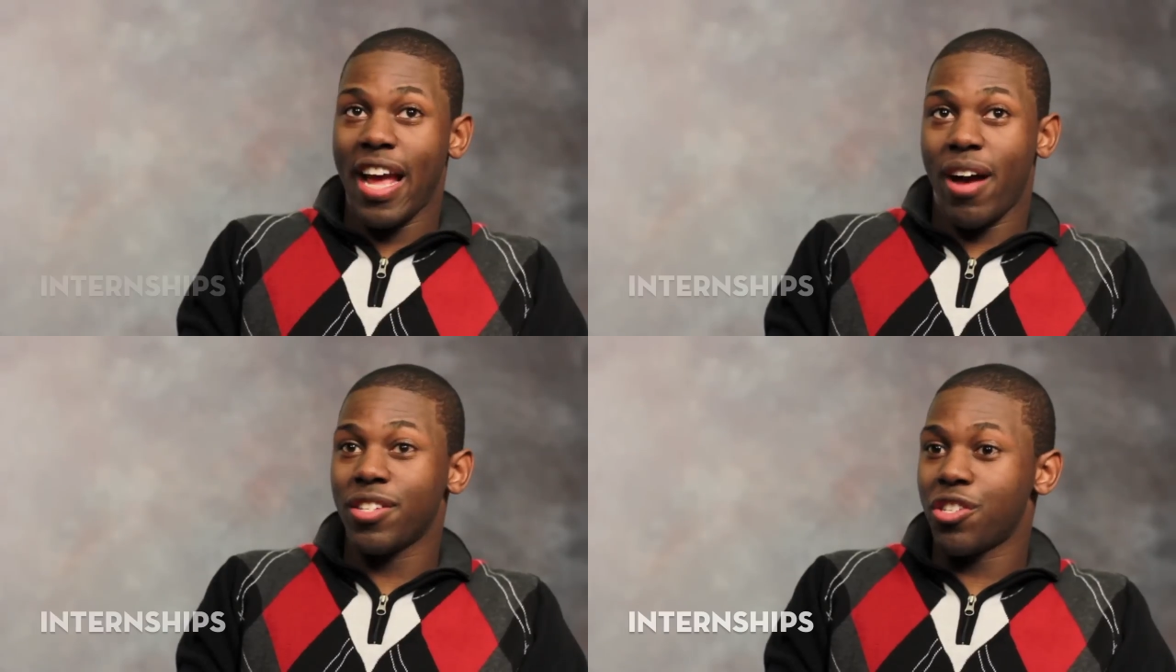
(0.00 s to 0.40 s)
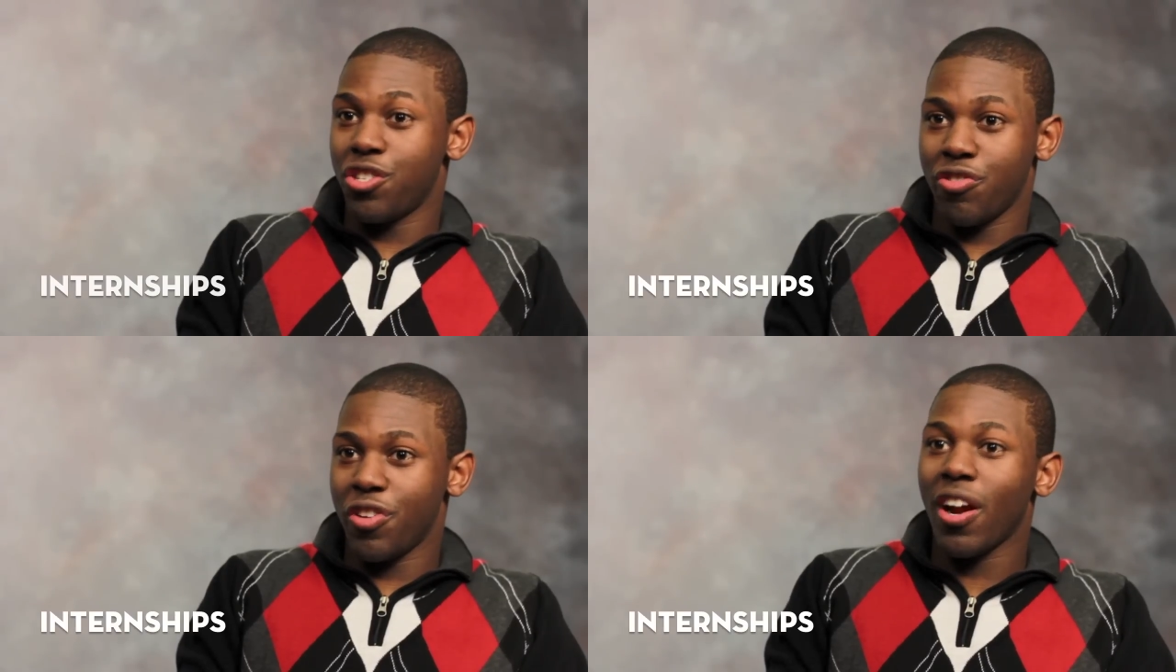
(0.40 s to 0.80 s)
now, as a
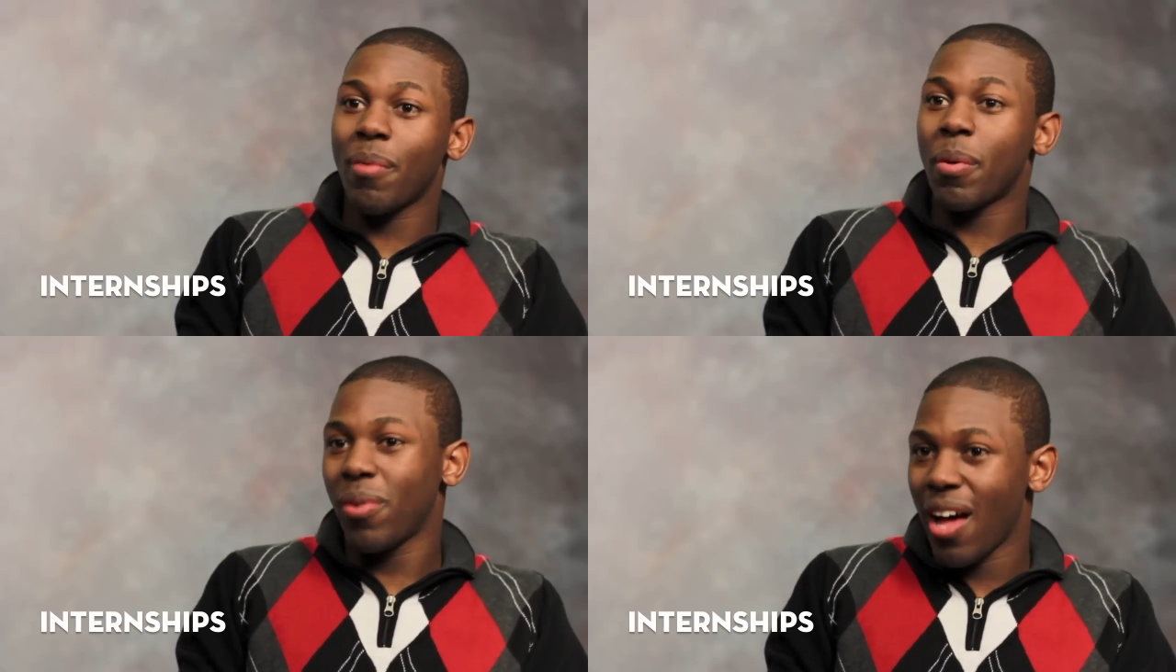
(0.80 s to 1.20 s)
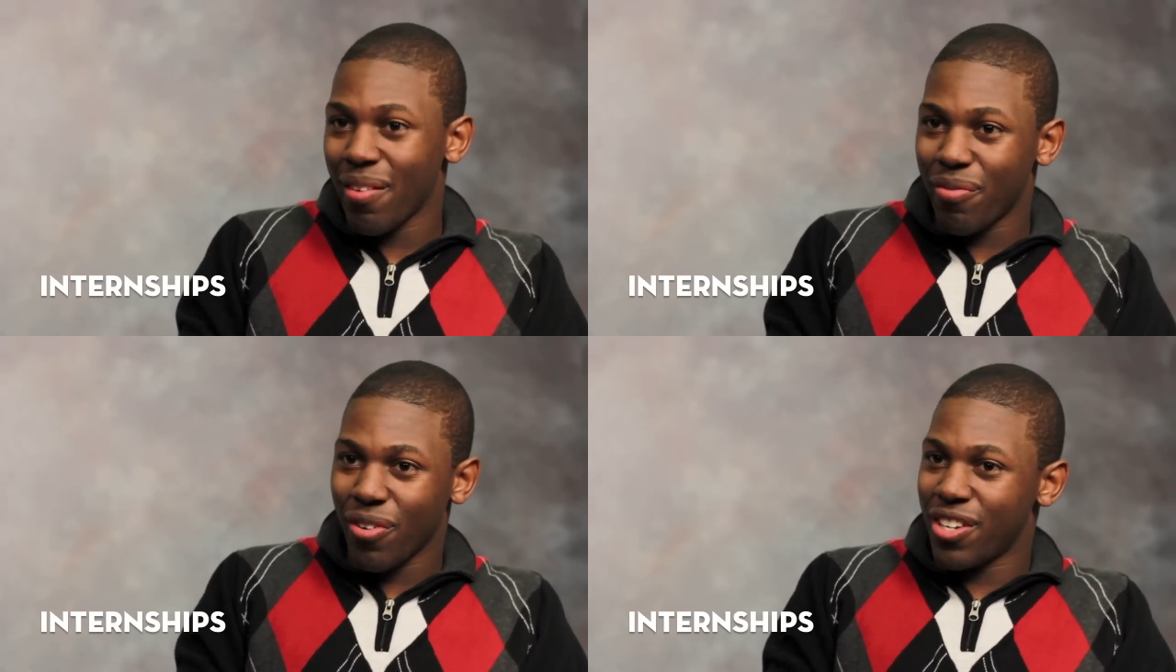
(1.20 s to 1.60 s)
junior, I'm
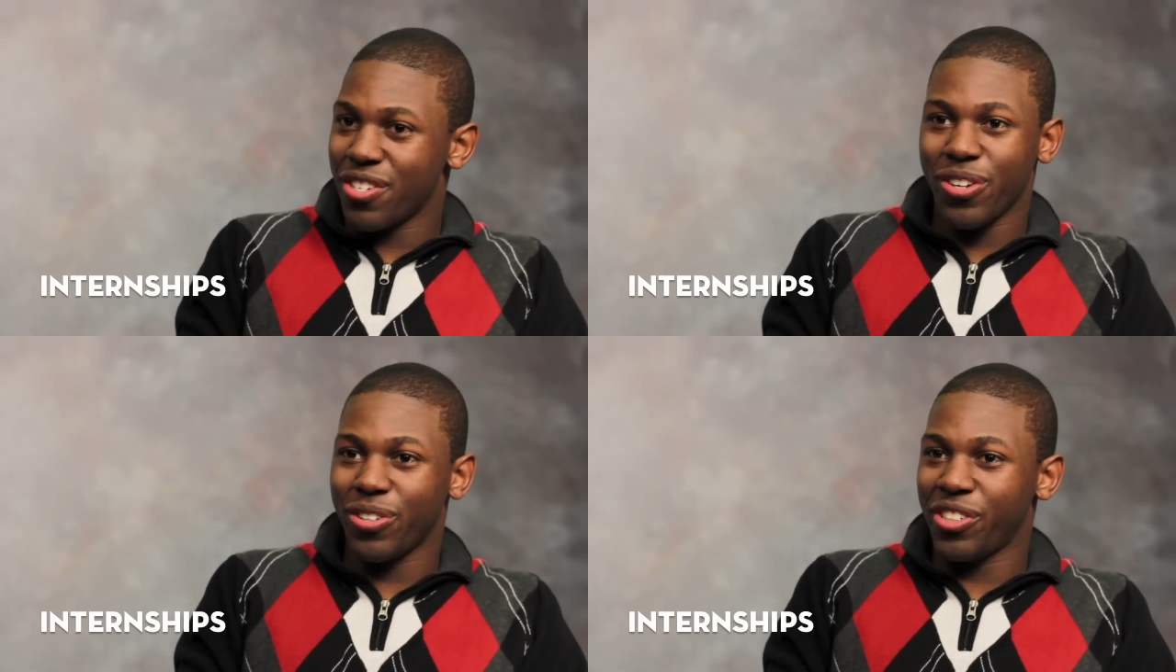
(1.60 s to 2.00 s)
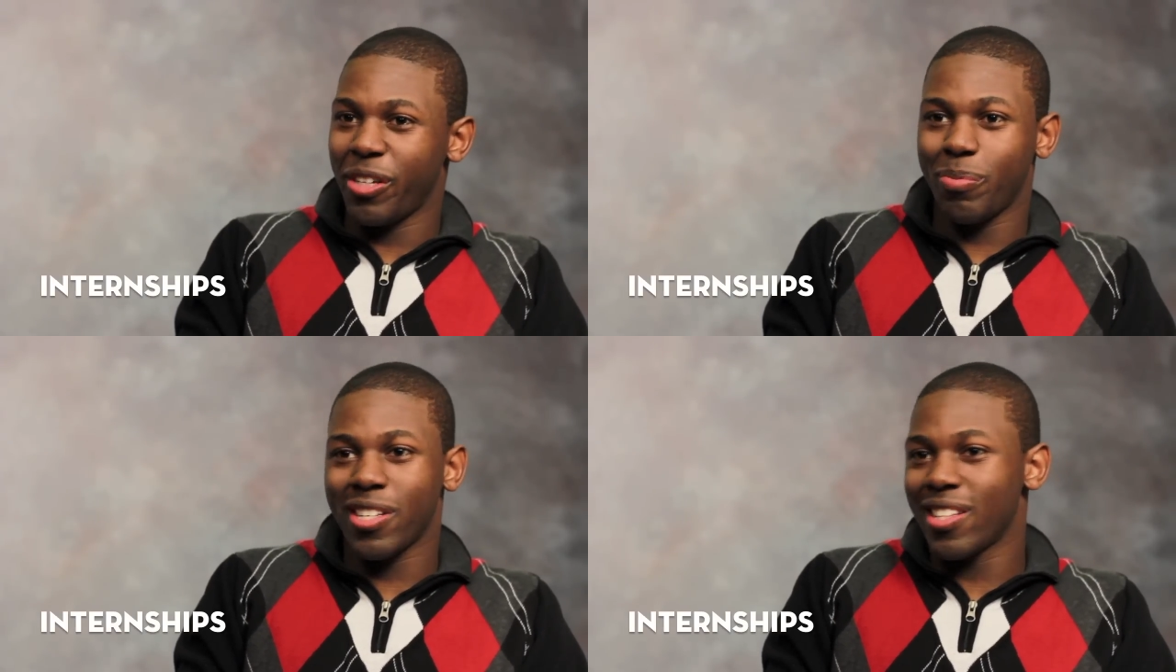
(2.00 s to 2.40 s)
applying for
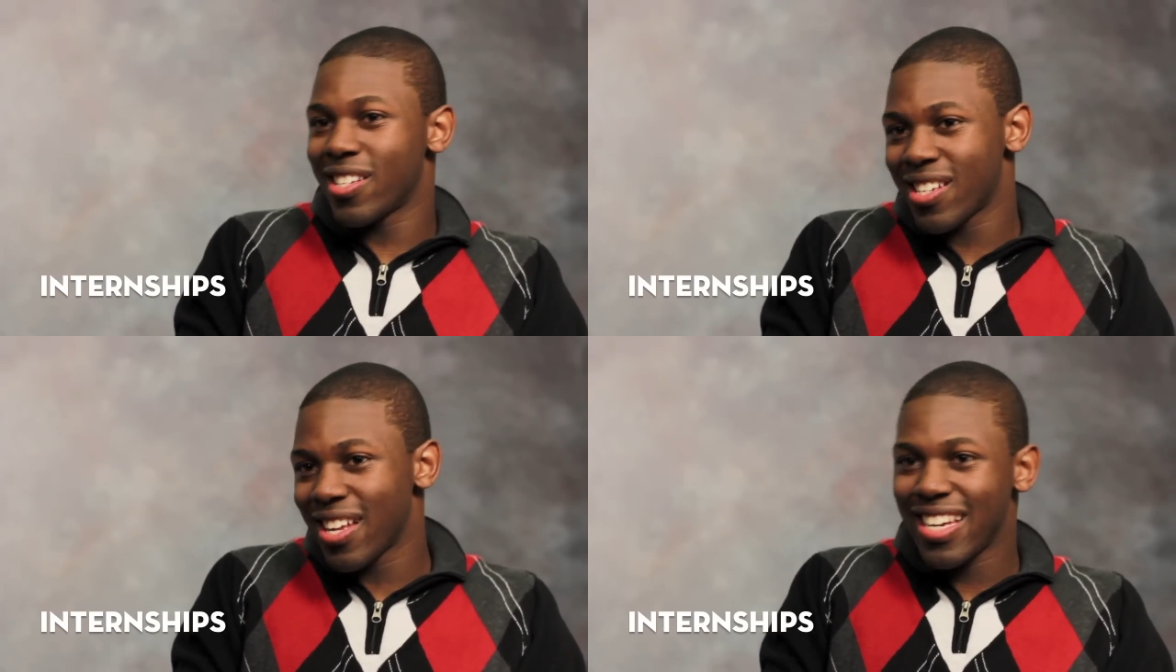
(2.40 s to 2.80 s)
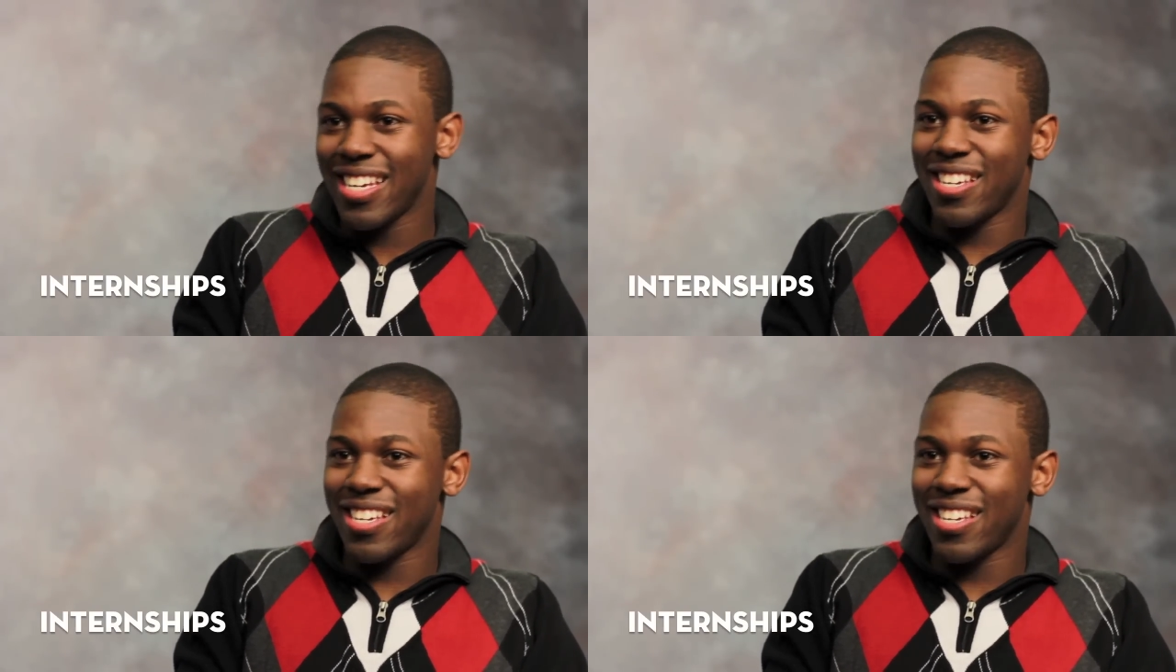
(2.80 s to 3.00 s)
internships in the city,